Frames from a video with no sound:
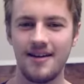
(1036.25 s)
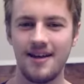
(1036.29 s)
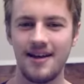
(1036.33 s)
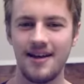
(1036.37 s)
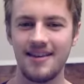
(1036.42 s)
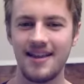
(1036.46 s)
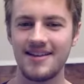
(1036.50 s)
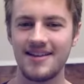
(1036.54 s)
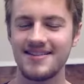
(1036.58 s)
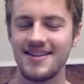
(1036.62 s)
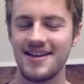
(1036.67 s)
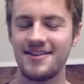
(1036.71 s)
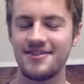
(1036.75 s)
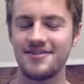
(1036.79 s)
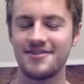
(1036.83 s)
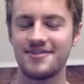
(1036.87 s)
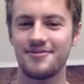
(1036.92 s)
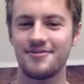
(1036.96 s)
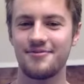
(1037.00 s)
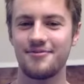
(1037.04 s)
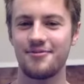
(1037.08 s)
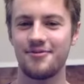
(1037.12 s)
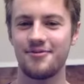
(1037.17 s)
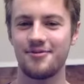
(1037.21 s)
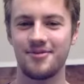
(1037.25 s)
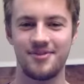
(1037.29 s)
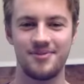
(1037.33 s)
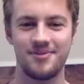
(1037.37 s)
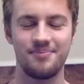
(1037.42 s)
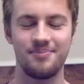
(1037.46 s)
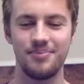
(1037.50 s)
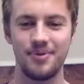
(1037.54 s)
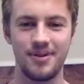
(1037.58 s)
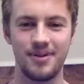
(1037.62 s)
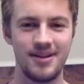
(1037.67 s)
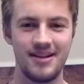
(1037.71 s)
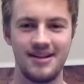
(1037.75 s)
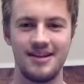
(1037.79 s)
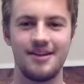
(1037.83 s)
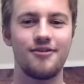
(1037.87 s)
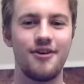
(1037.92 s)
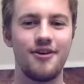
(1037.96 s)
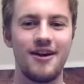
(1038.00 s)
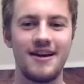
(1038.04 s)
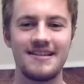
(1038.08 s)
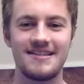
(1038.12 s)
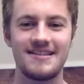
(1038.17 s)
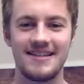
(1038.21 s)
And that sounds completely
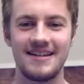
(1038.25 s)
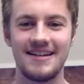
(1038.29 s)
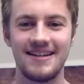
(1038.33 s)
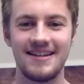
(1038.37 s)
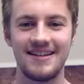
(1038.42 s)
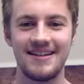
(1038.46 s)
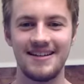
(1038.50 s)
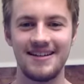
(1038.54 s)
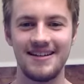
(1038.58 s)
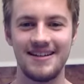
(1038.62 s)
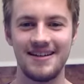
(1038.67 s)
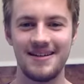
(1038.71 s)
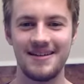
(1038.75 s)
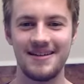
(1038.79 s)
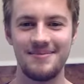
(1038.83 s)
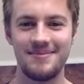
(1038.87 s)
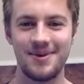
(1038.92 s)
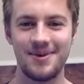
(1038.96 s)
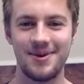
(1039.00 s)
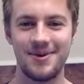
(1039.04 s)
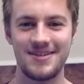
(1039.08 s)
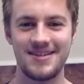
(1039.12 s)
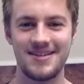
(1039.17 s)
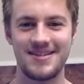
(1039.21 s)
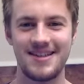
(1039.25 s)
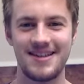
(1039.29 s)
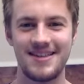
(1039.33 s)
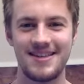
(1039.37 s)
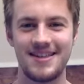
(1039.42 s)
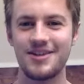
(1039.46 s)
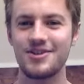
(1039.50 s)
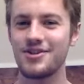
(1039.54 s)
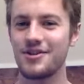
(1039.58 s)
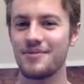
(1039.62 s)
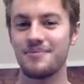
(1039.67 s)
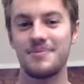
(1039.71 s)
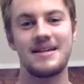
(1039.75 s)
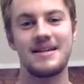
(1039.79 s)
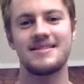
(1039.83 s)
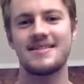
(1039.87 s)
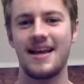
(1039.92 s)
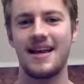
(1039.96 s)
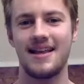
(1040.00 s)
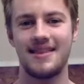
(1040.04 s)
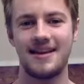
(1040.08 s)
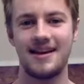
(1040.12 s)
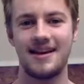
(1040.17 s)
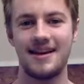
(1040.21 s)
crazy, because it's like they shouldn't be
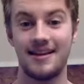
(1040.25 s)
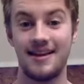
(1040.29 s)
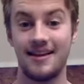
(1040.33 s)
saying that.